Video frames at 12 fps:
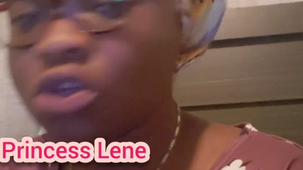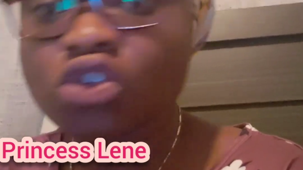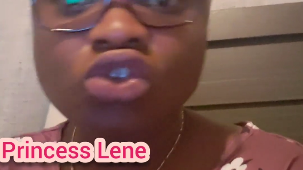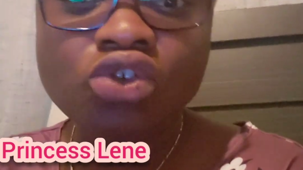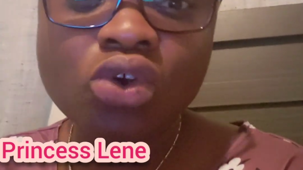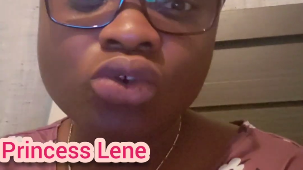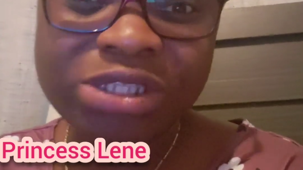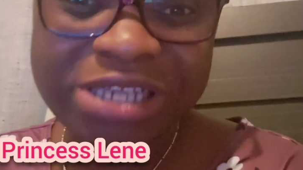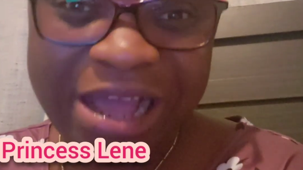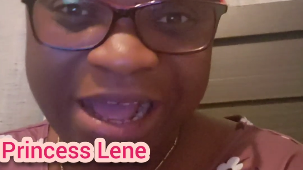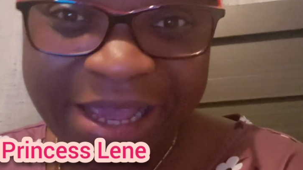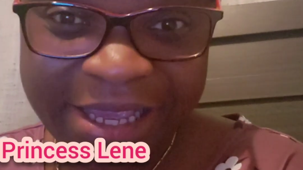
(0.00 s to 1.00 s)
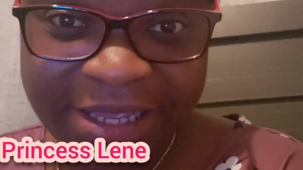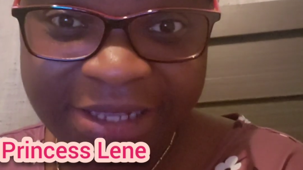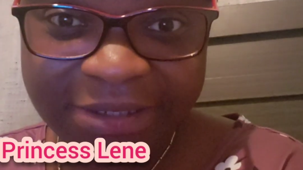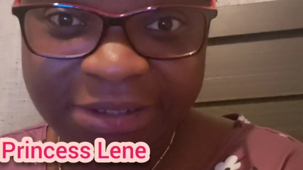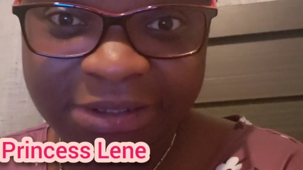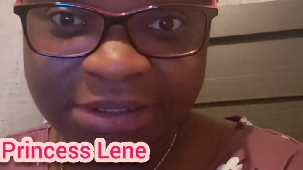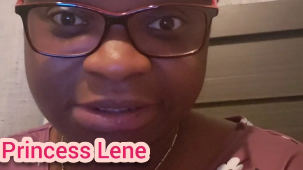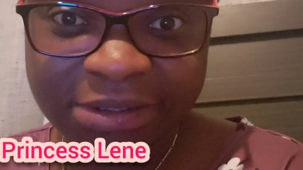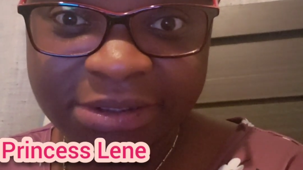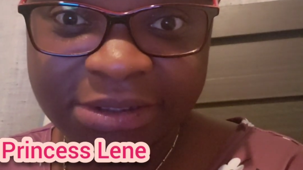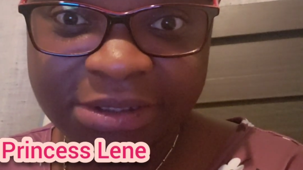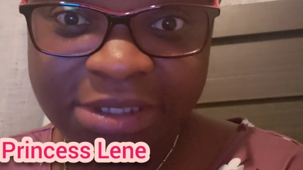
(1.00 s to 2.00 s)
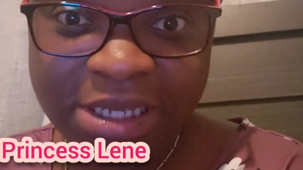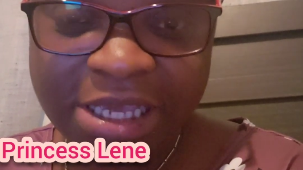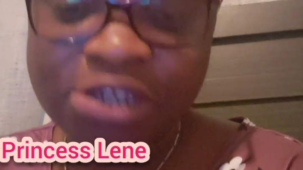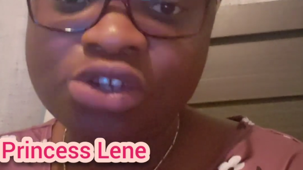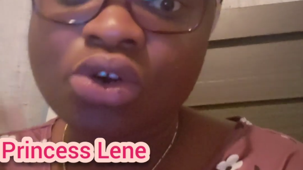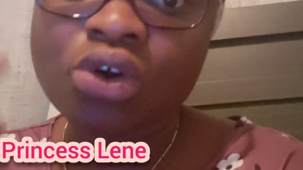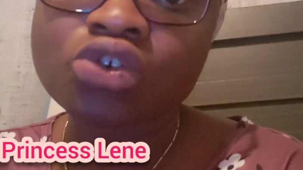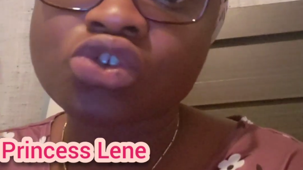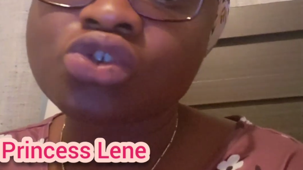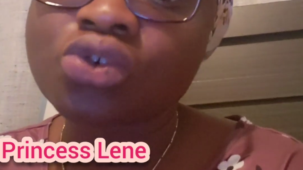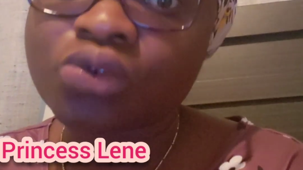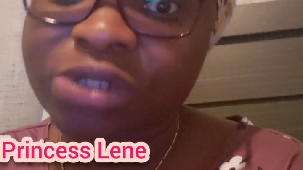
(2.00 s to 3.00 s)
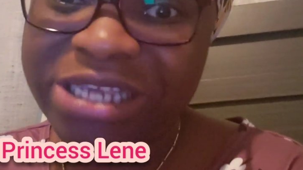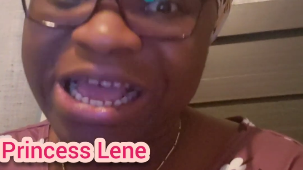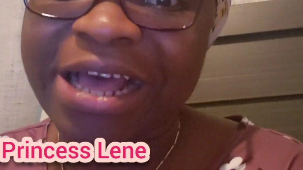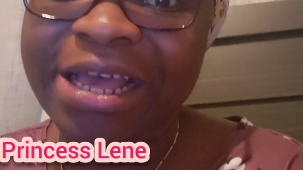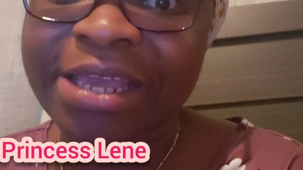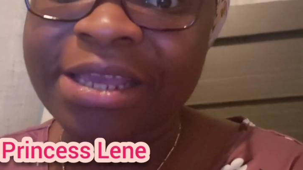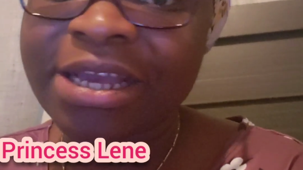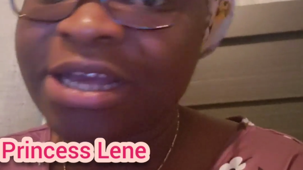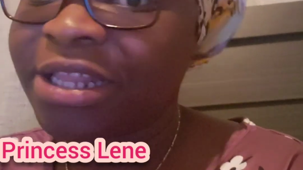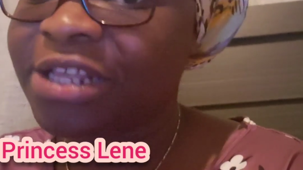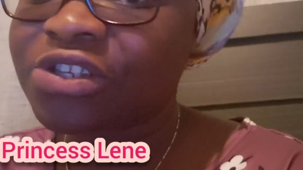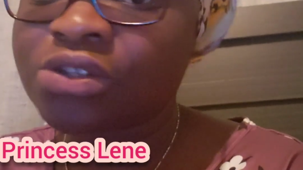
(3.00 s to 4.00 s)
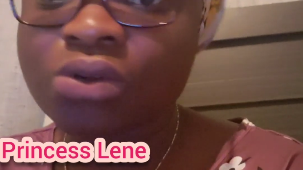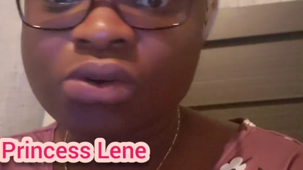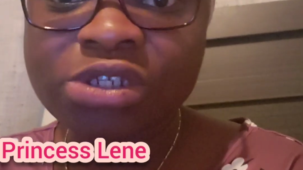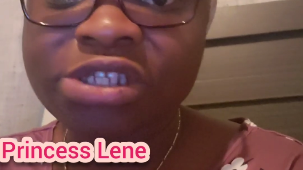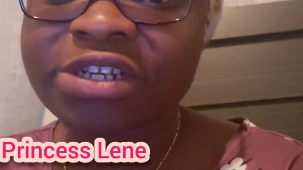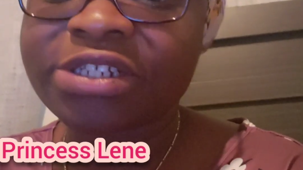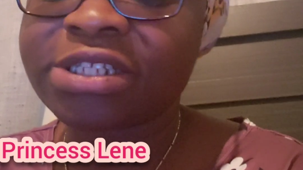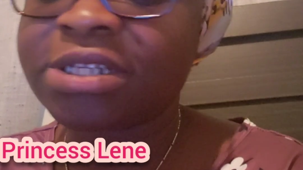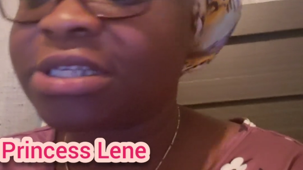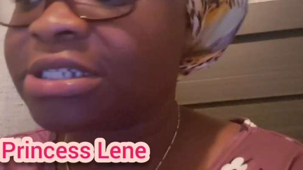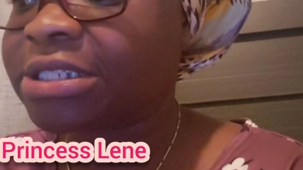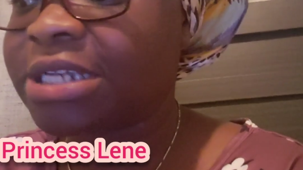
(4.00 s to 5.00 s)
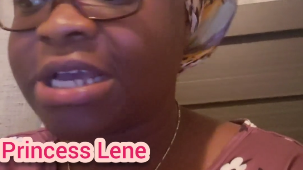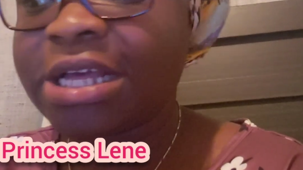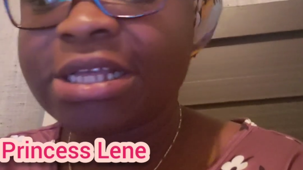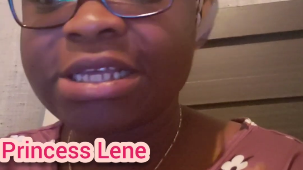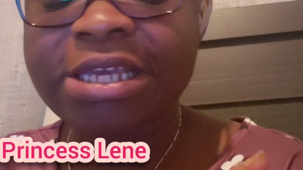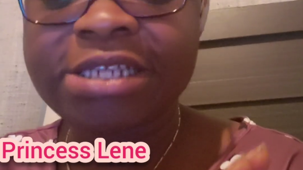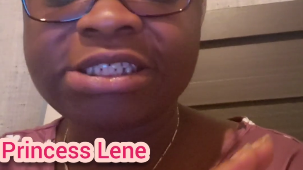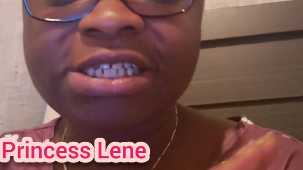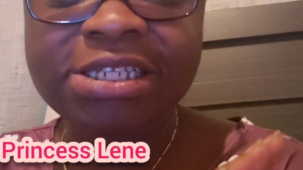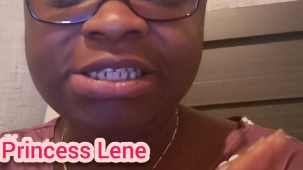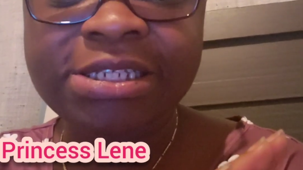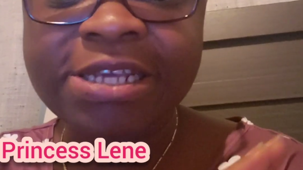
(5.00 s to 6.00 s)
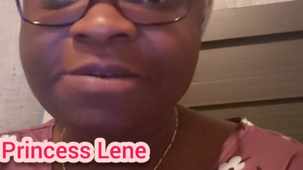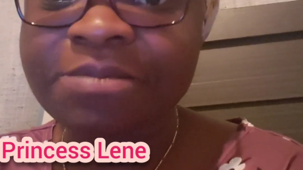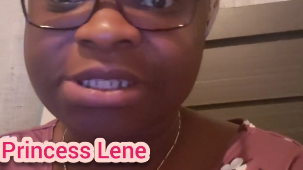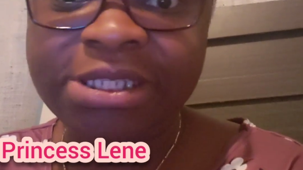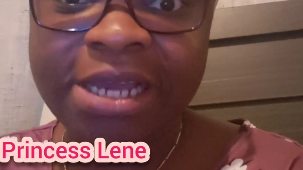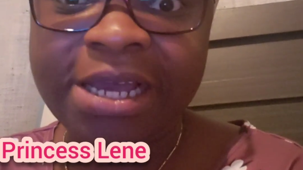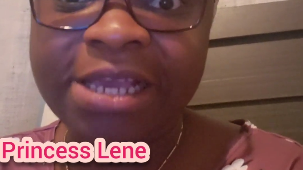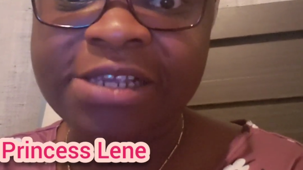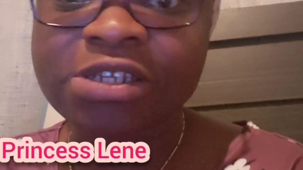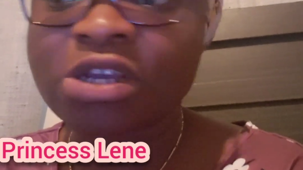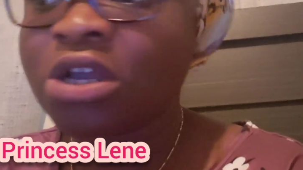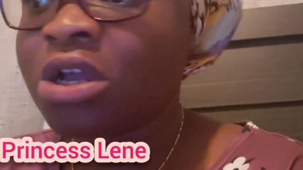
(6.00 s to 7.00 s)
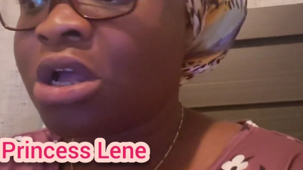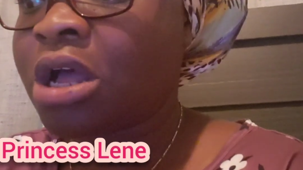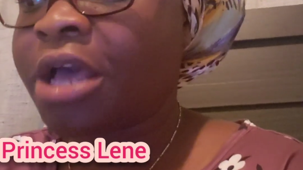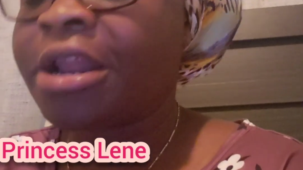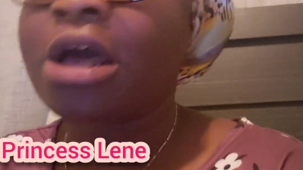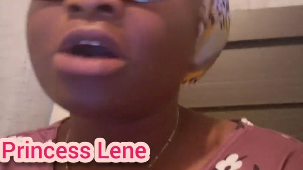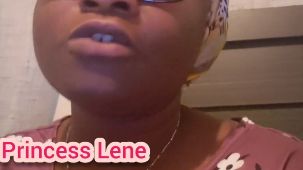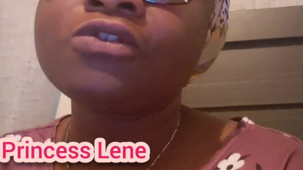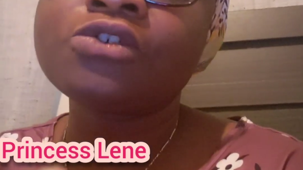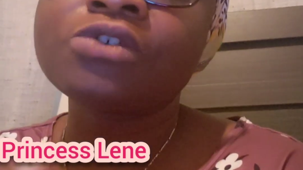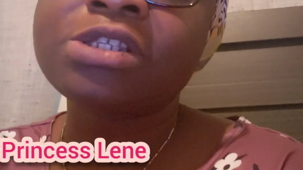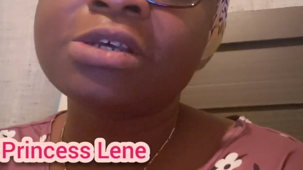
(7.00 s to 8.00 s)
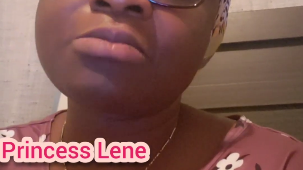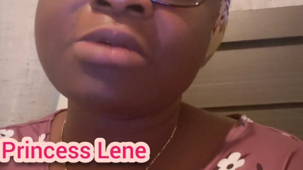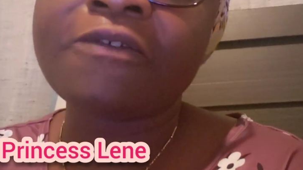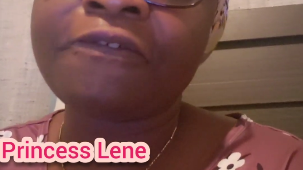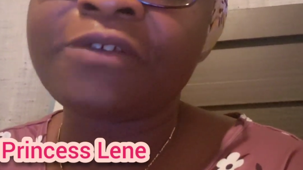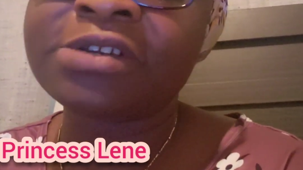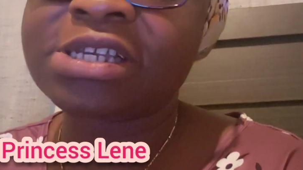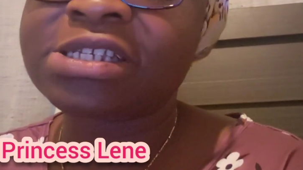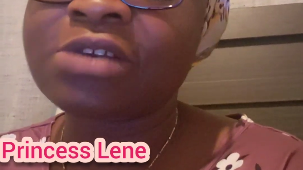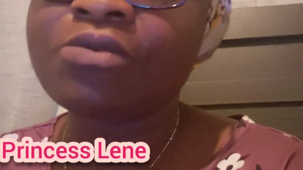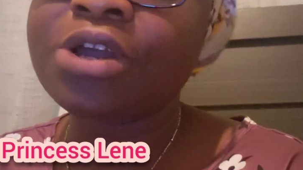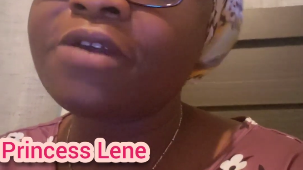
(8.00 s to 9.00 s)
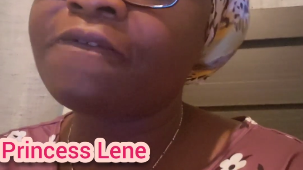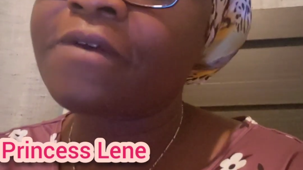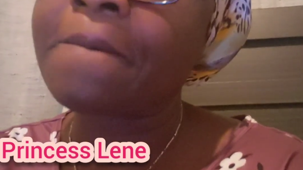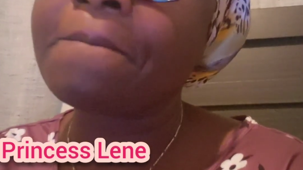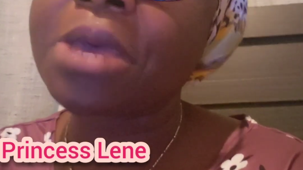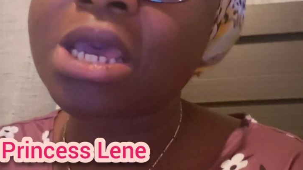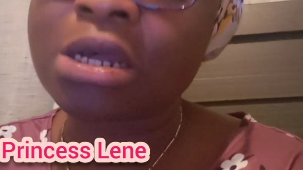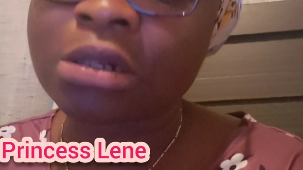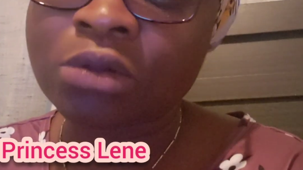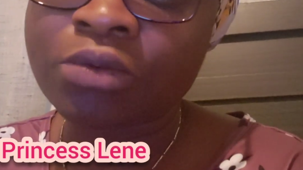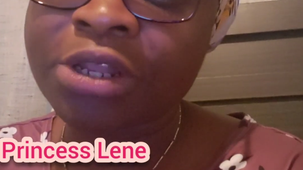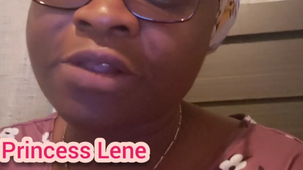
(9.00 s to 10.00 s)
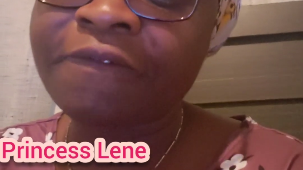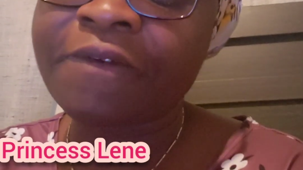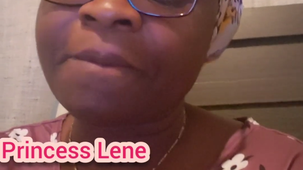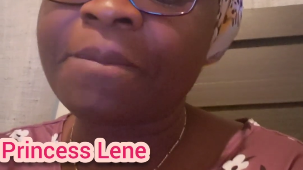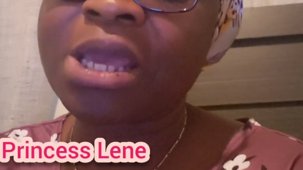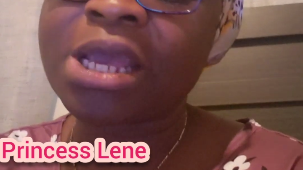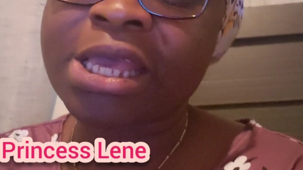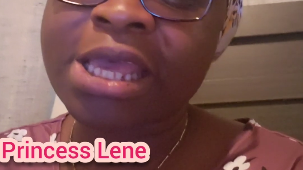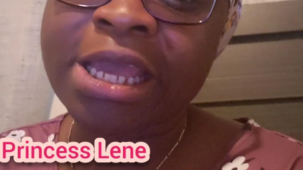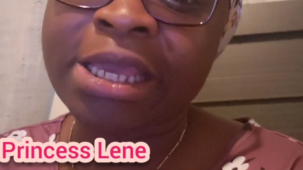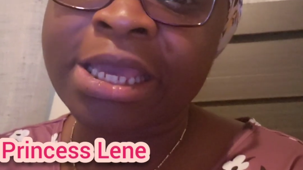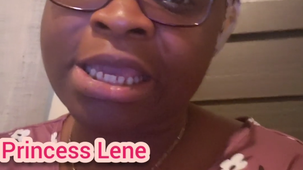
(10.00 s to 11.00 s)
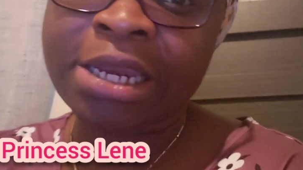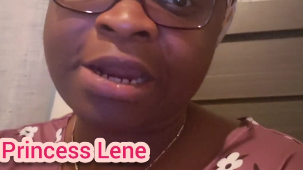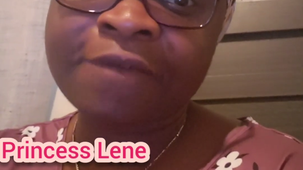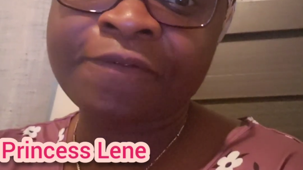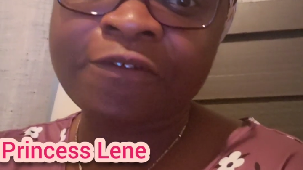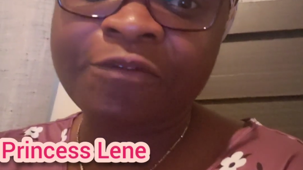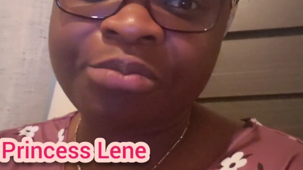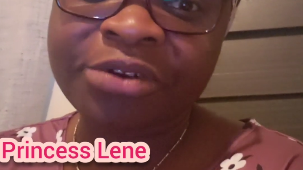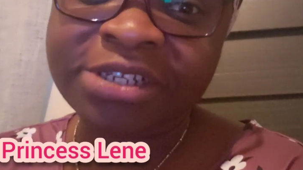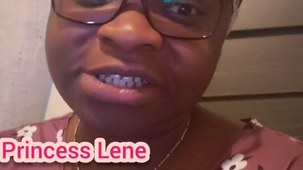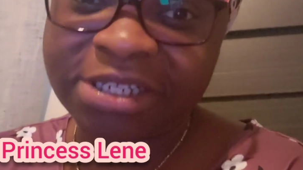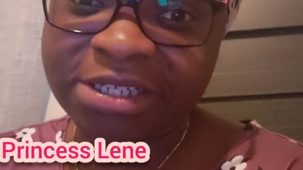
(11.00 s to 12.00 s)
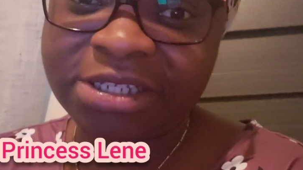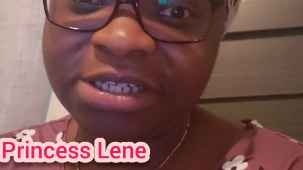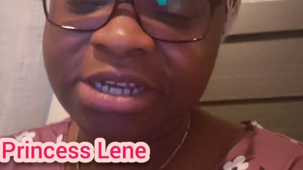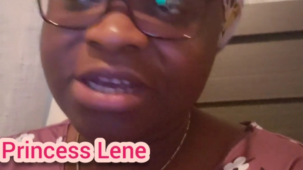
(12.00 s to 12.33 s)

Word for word: soul tie. It's called soul tie. There's no such thing as she's dickmatized and I also tell my friends, I said, what if a male, what if a man can't get enough of princess,